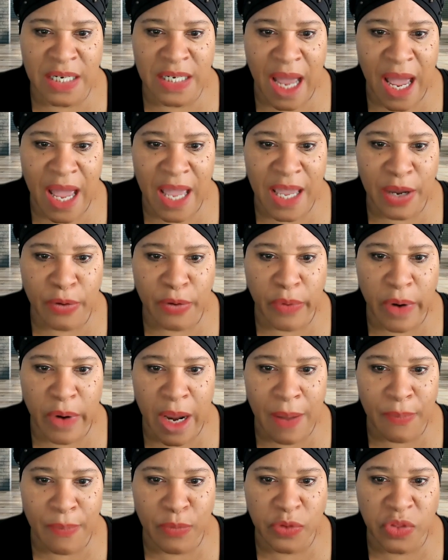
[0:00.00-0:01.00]

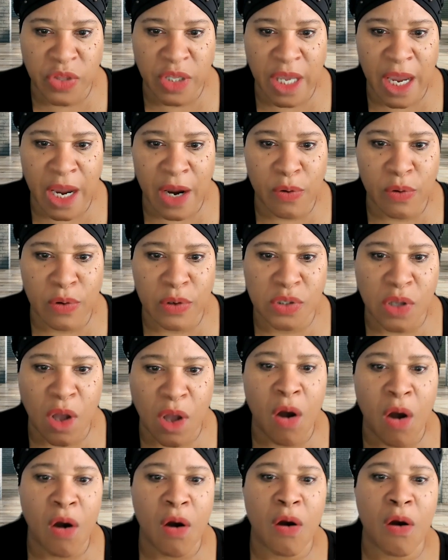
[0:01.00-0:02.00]
diagram with the arrows
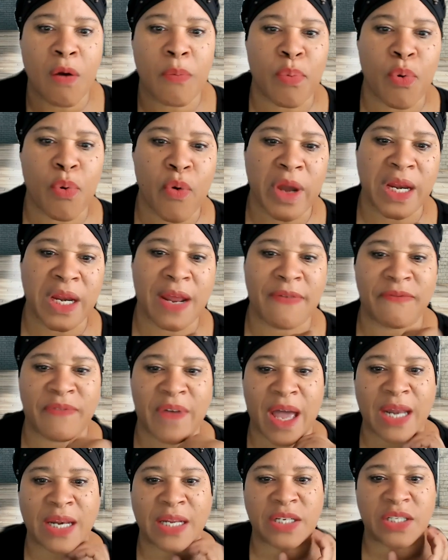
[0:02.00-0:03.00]
all point at
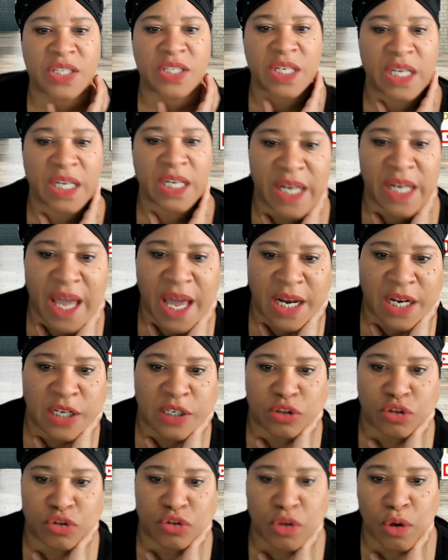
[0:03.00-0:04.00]
Valentine. That
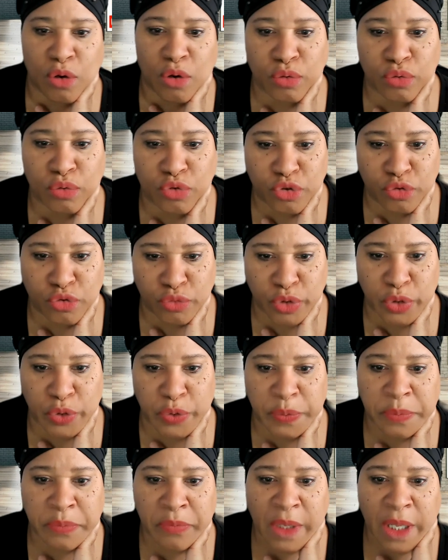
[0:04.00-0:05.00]
is so
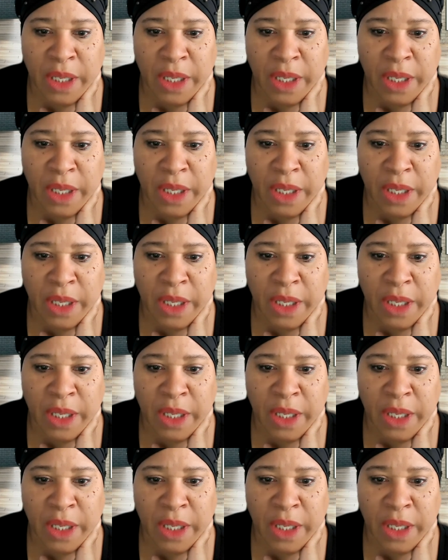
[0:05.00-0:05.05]
true.